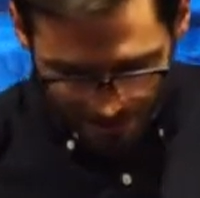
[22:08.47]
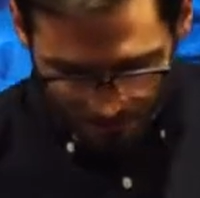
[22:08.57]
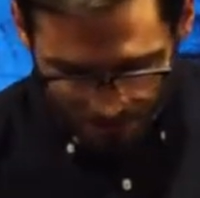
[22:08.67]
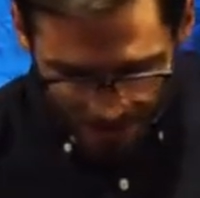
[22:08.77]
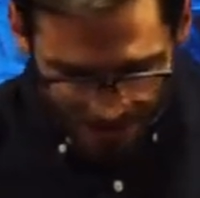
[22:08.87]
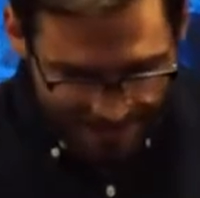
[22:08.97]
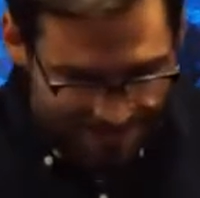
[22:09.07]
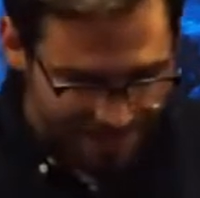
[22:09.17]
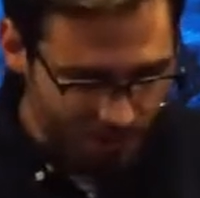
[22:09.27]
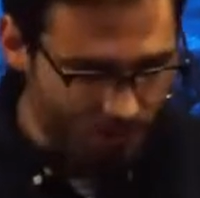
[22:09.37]
In
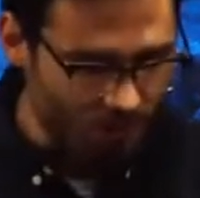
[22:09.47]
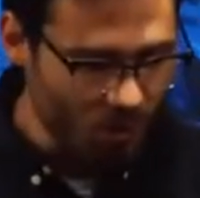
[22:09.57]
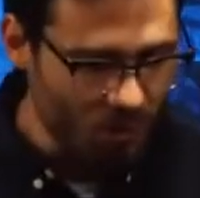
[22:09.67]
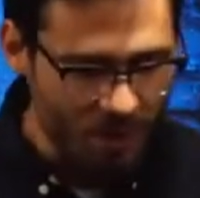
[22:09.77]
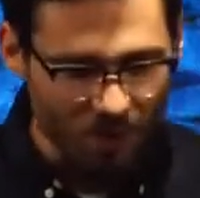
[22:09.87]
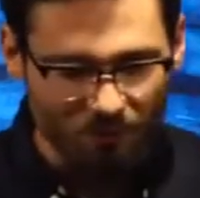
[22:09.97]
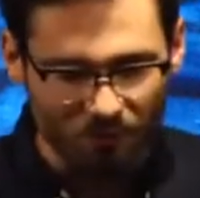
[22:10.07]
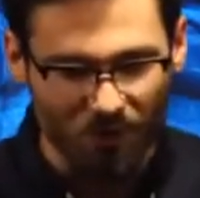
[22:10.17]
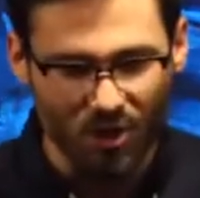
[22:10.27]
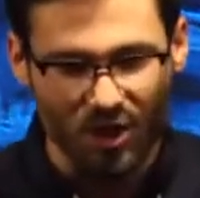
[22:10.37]
fact, the verb here
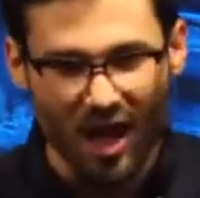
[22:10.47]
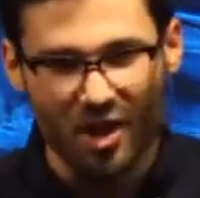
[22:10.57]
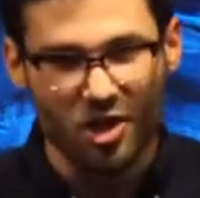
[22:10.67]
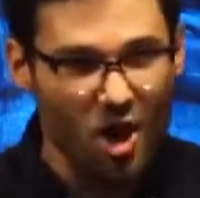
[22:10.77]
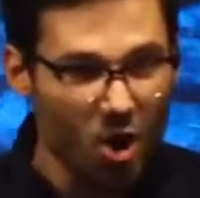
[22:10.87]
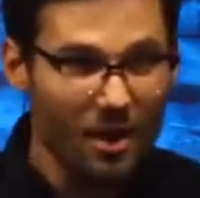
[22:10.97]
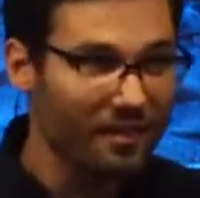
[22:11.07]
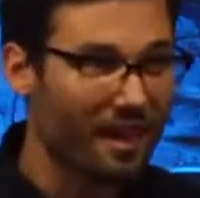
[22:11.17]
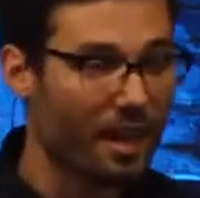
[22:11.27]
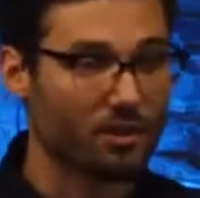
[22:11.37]
for God
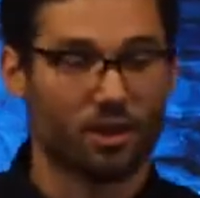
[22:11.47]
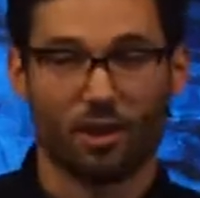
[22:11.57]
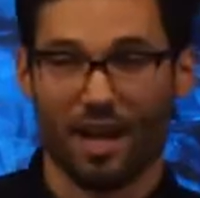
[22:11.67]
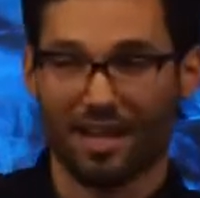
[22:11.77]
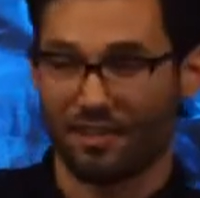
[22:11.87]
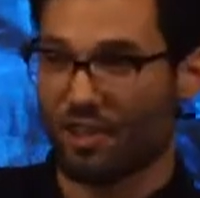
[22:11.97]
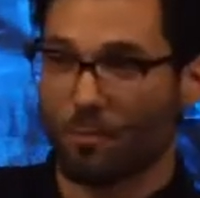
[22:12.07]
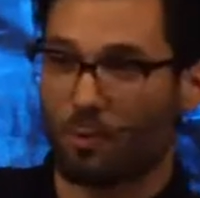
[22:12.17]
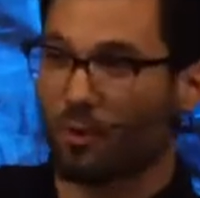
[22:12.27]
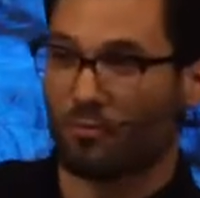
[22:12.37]
knowing the hairs on your head is in the
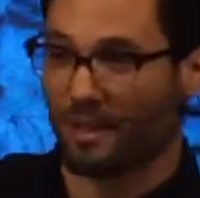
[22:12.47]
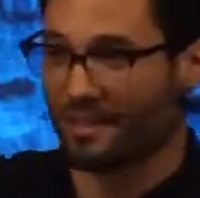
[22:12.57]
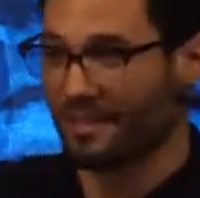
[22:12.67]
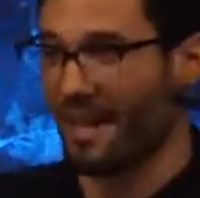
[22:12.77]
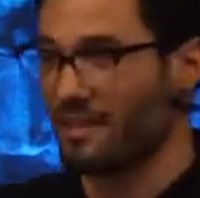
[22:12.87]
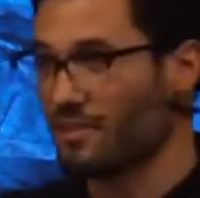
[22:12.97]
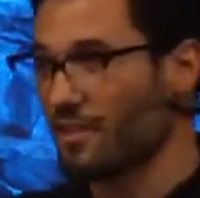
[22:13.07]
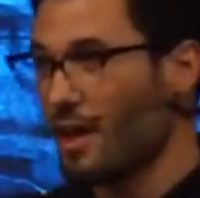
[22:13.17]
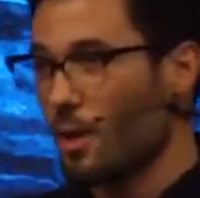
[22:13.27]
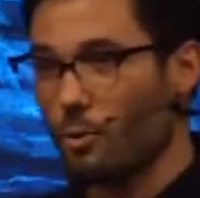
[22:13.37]
perfect
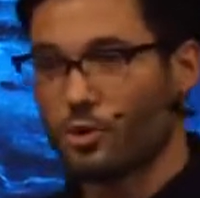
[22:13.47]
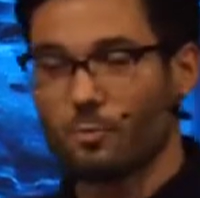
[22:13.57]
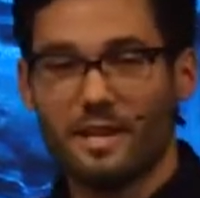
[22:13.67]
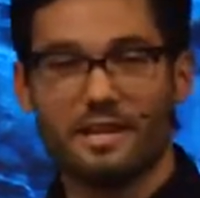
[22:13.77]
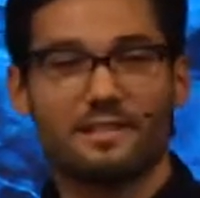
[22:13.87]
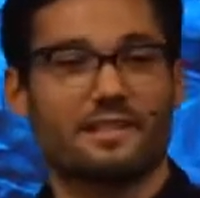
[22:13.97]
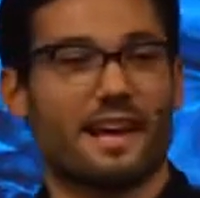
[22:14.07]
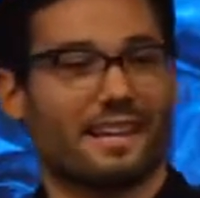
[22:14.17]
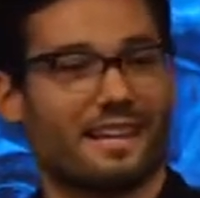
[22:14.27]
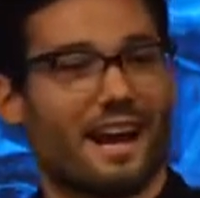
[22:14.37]
tense, which means
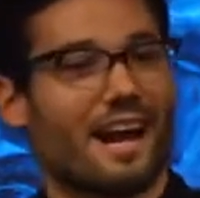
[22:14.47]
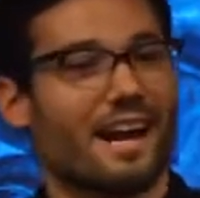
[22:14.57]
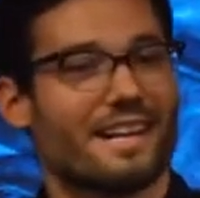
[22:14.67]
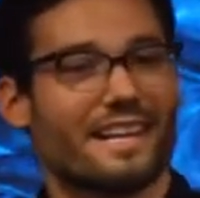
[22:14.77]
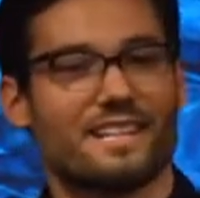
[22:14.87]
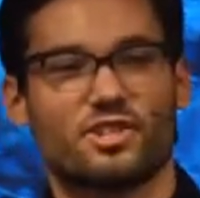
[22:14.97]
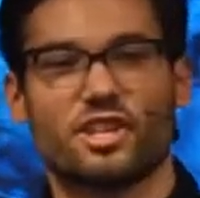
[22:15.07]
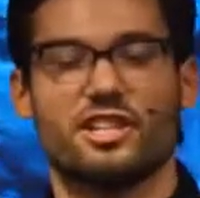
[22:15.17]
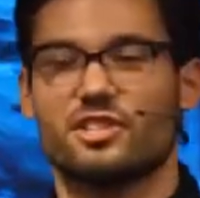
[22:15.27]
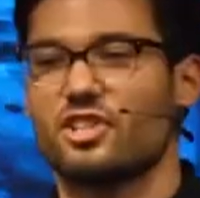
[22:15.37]
that God is
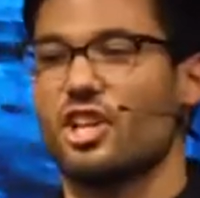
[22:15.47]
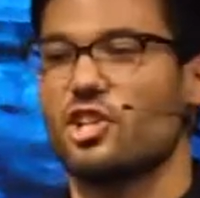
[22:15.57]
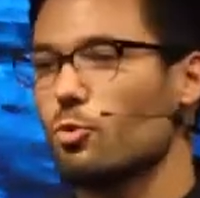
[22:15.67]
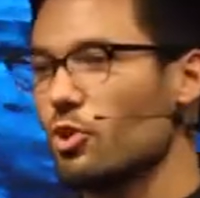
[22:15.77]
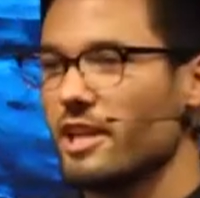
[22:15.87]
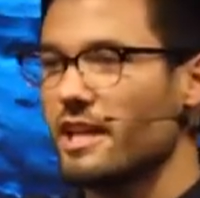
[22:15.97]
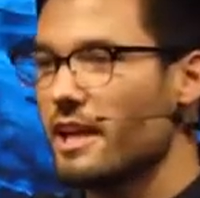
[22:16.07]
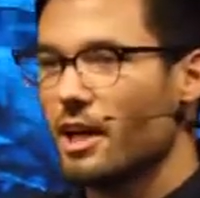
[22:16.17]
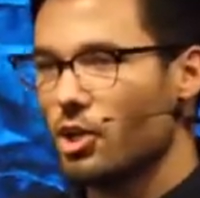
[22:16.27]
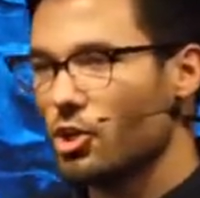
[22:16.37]
continually
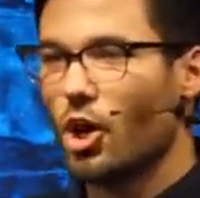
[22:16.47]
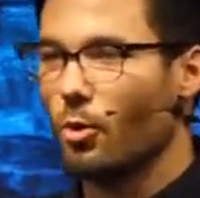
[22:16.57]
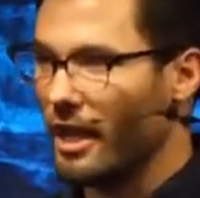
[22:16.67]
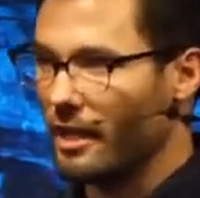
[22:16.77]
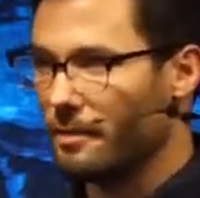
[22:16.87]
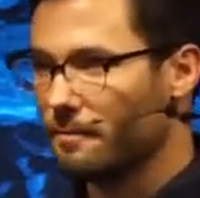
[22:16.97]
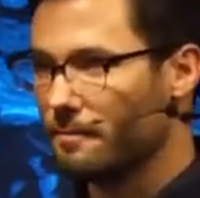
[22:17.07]
knowing.